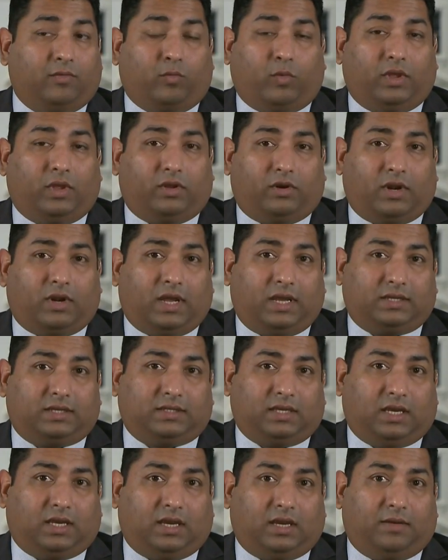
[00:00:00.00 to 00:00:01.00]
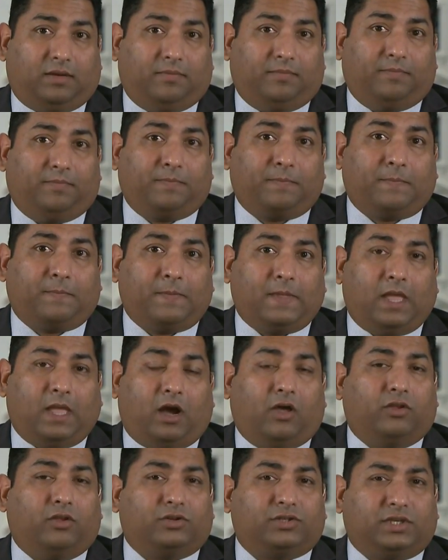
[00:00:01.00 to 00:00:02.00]
Whether or not
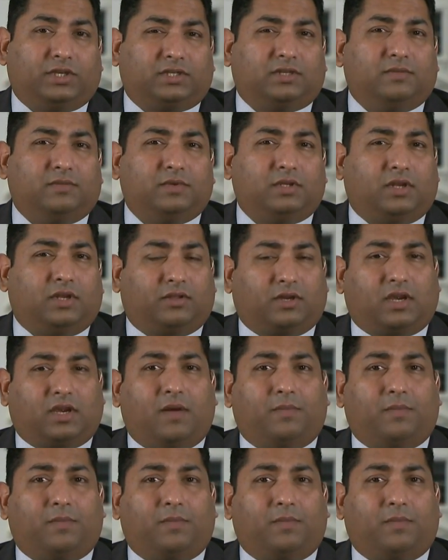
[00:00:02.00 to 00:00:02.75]
other systems and other